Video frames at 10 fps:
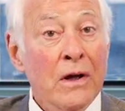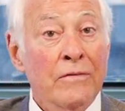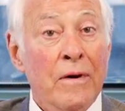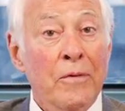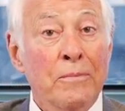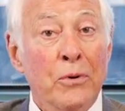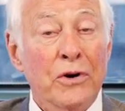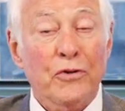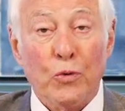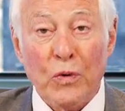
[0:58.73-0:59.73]
from the
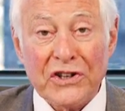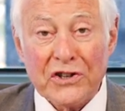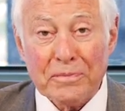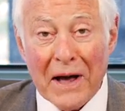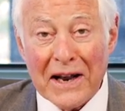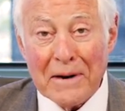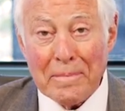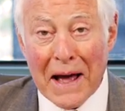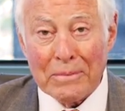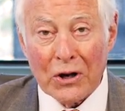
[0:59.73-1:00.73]
book The Richest Man in
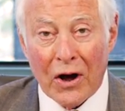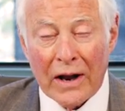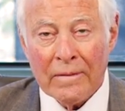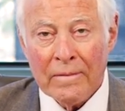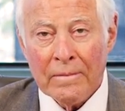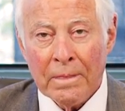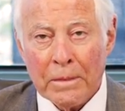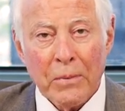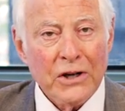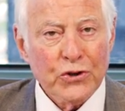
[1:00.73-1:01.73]
Babylon by